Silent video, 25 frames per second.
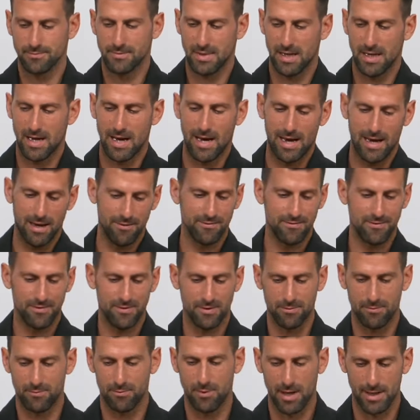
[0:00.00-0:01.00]
have
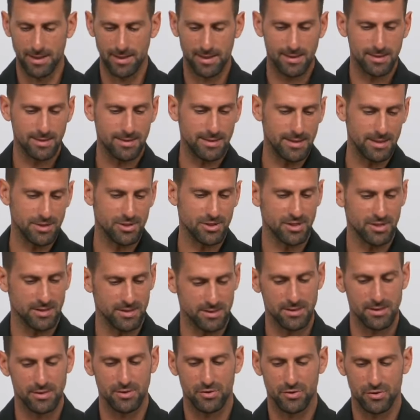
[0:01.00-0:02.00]
the right
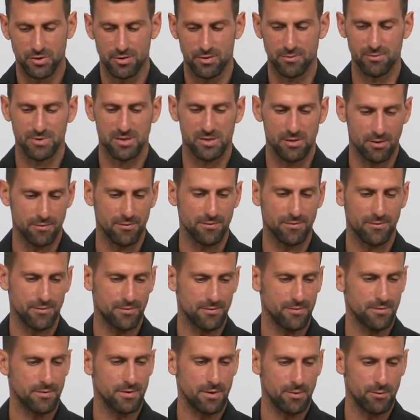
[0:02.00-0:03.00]
conditions in terms
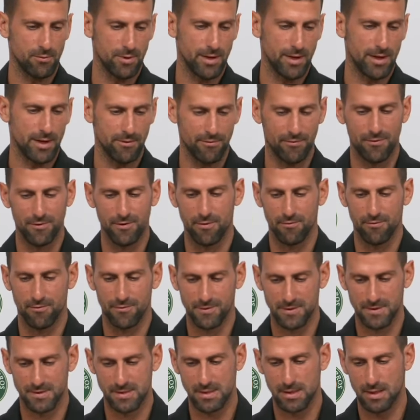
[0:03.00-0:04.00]
of the way I feel
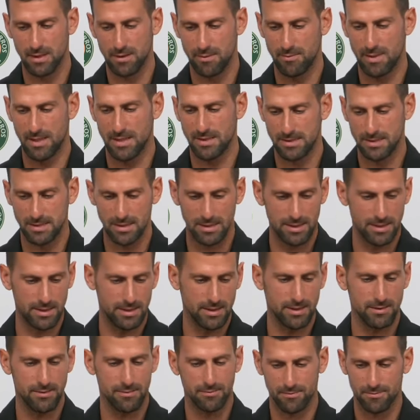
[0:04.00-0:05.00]
physically,
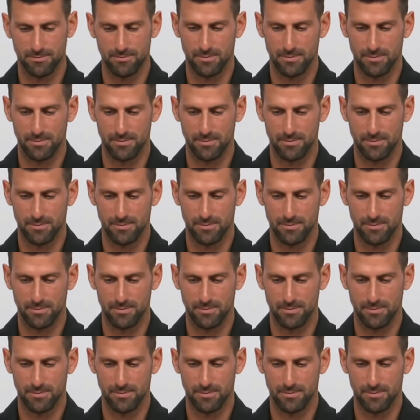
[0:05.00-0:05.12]
mentally,